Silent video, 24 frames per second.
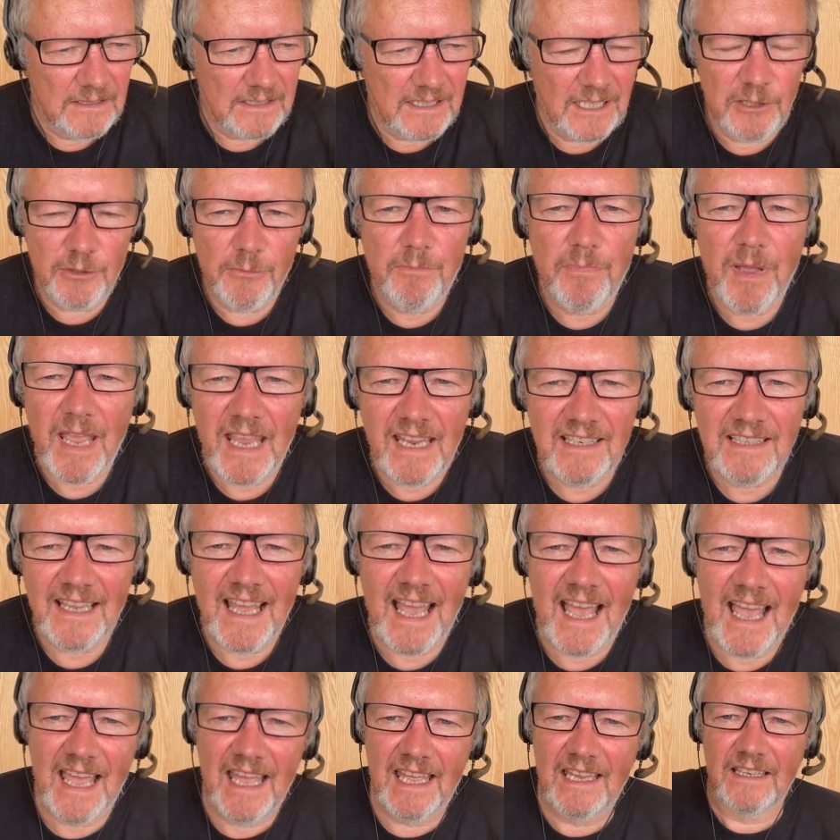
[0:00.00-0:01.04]
can you paint
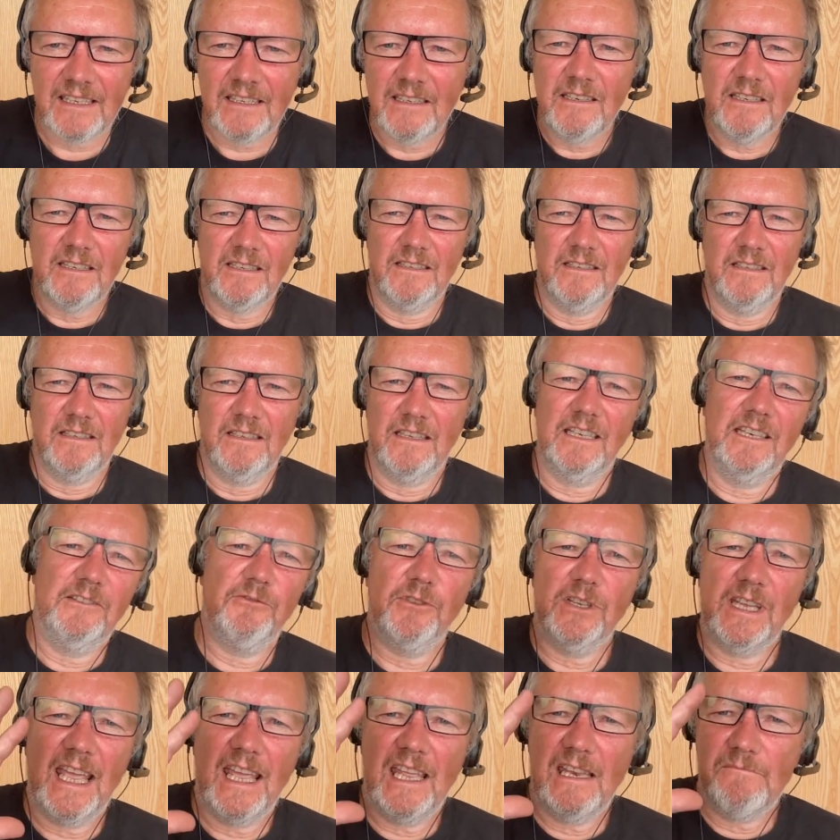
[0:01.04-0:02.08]
a hand? And
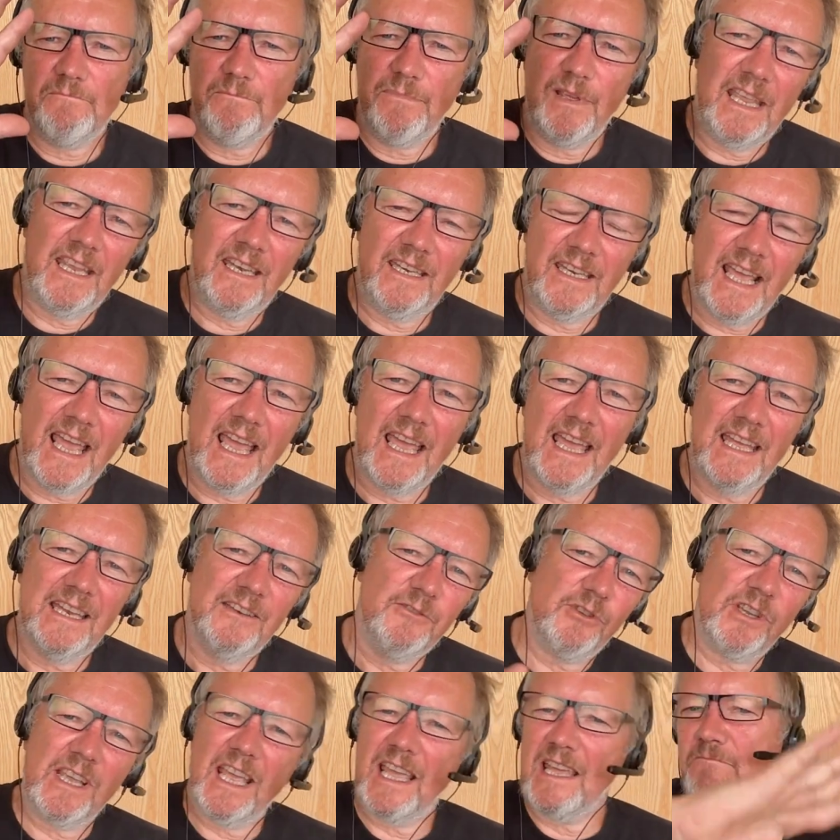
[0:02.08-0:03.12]
if you can't paint a
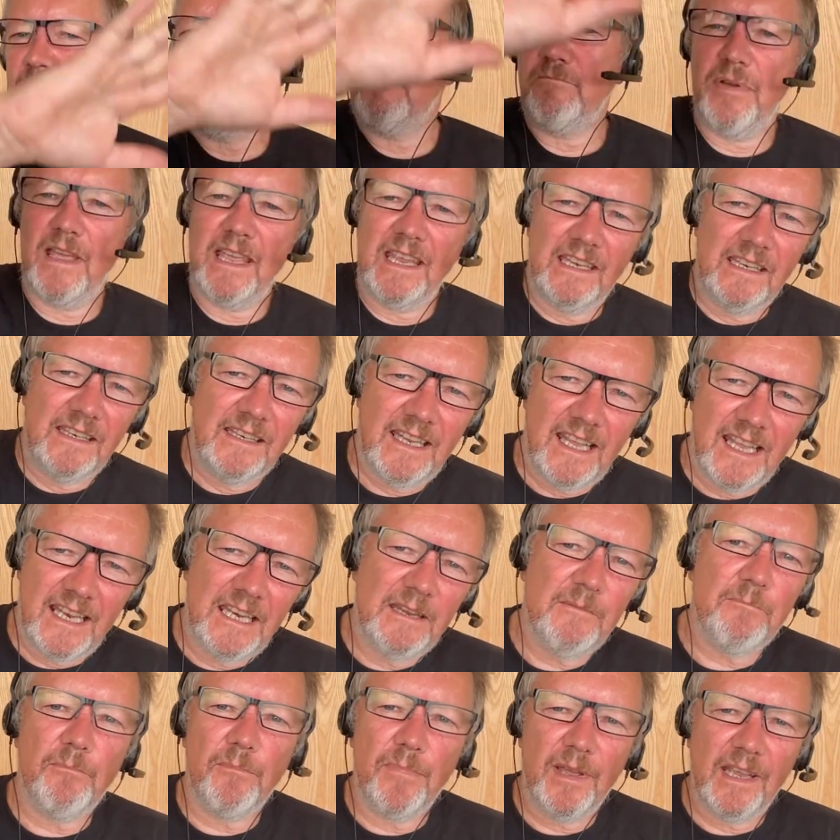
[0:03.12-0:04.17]
hand, you can't paint
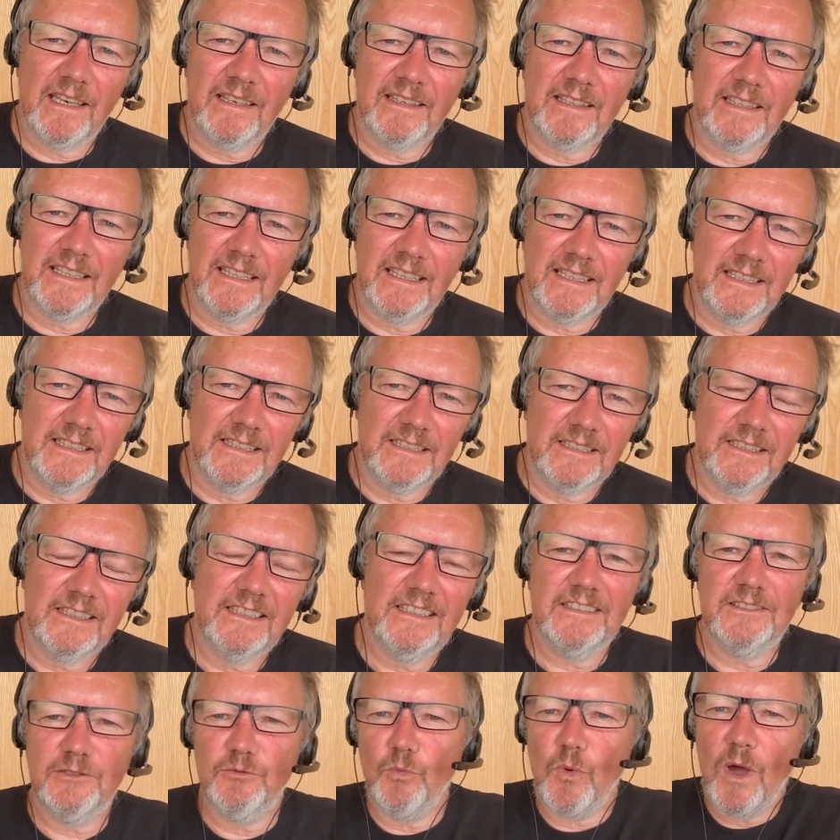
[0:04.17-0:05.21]
any painting.
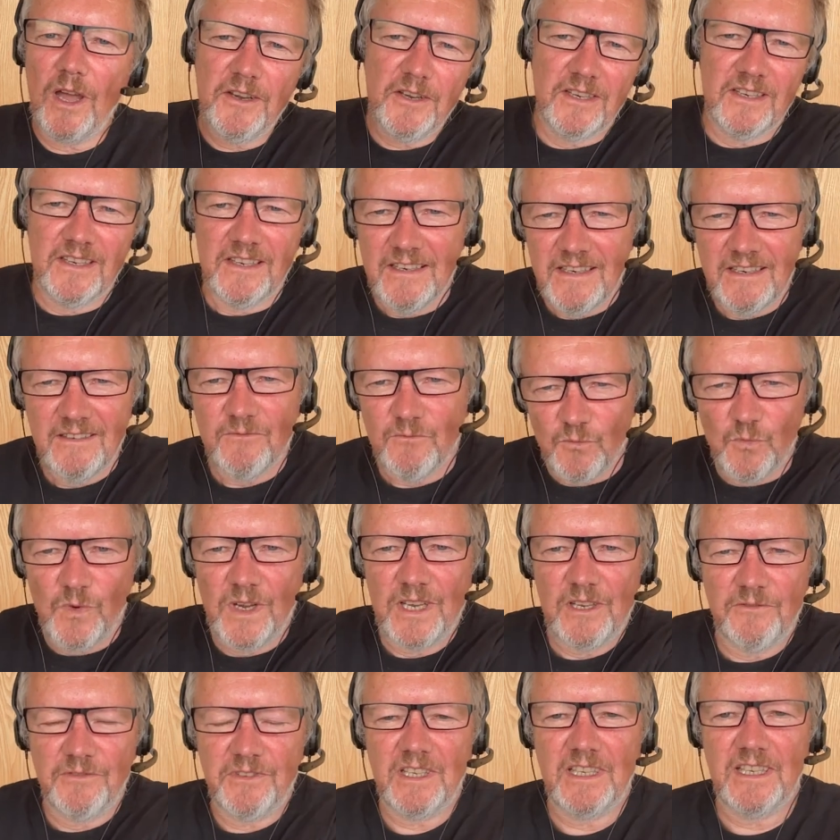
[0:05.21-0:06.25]
It's one
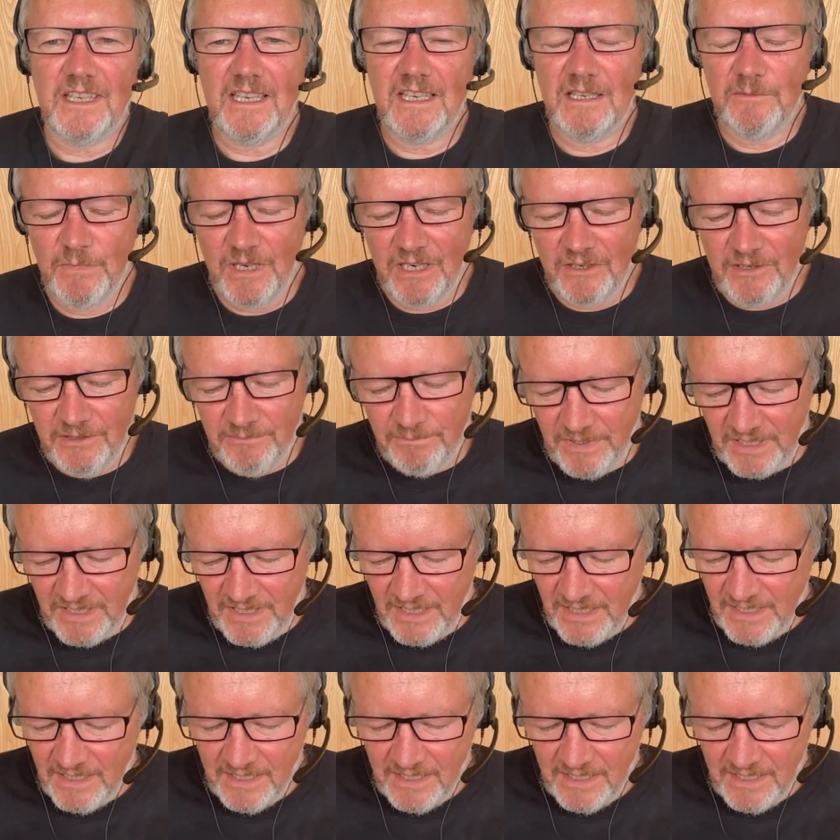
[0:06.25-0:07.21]
way of thinking about it. But